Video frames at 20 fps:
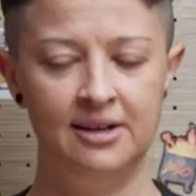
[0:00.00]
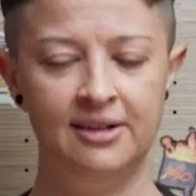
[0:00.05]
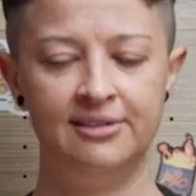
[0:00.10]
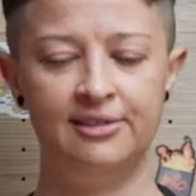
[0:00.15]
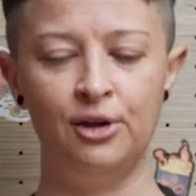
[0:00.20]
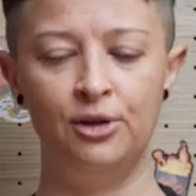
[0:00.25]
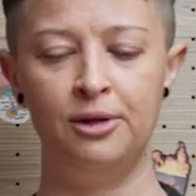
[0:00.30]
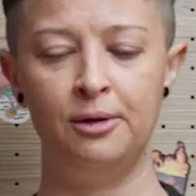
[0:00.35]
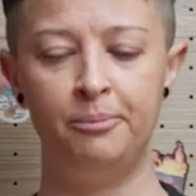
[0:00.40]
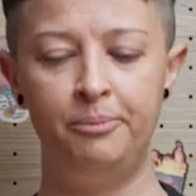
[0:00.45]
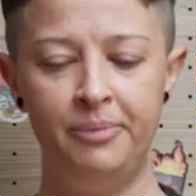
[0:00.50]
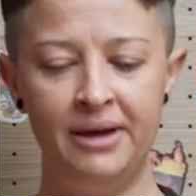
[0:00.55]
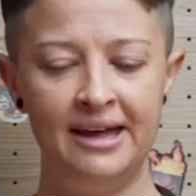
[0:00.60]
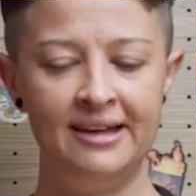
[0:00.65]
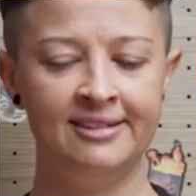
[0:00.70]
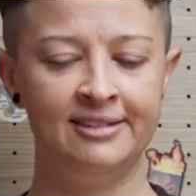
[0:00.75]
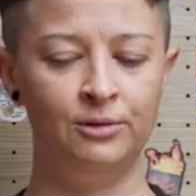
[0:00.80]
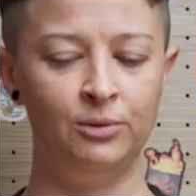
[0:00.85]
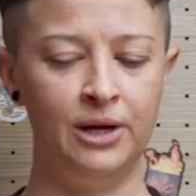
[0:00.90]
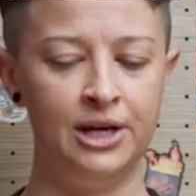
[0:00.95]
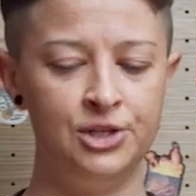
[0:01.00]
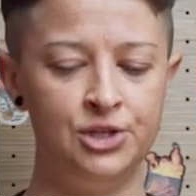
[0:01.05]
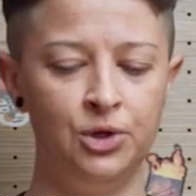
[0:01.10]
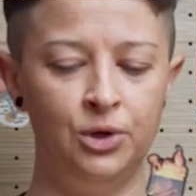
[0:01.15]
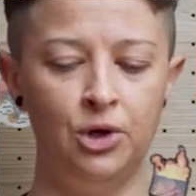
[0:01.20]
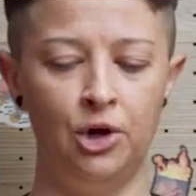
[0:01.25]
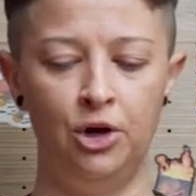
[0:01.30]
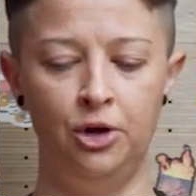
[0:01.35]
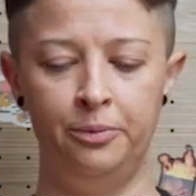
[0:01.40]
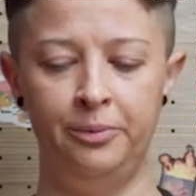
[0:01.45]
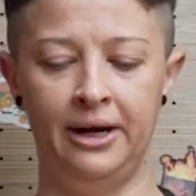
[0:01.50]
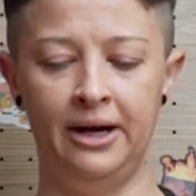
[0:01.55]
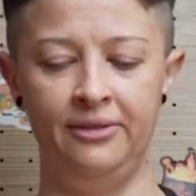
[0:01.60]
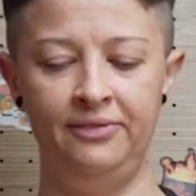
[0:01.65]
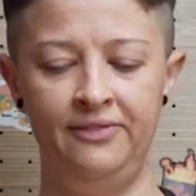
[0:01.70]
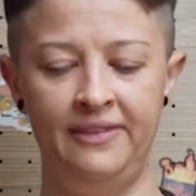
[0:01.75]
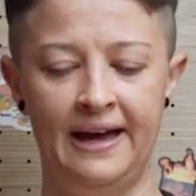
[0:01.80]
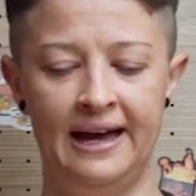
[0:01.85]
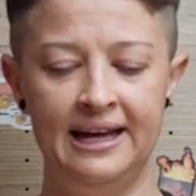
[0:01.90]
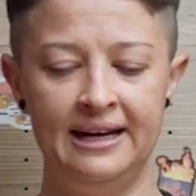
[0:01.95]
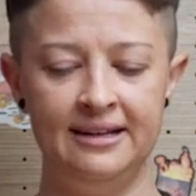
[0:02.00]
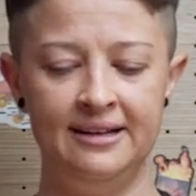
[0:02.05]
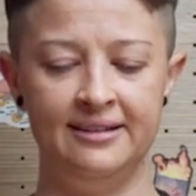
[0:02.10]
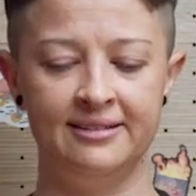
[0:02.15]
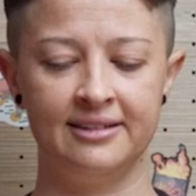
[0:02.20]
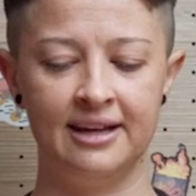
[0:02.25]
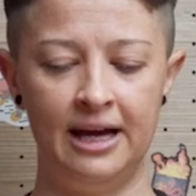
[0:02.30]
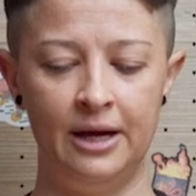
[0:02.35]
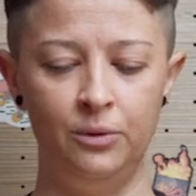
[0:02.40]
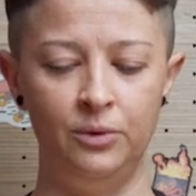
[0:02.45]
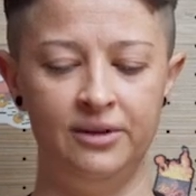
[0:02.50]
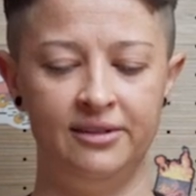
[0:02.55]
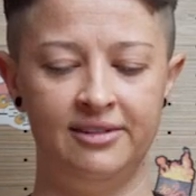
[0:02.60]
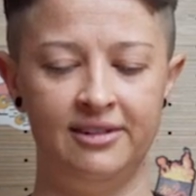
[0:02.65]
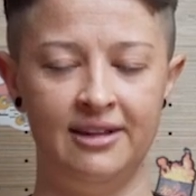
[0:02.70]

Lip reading: So the best way to go about that is, I would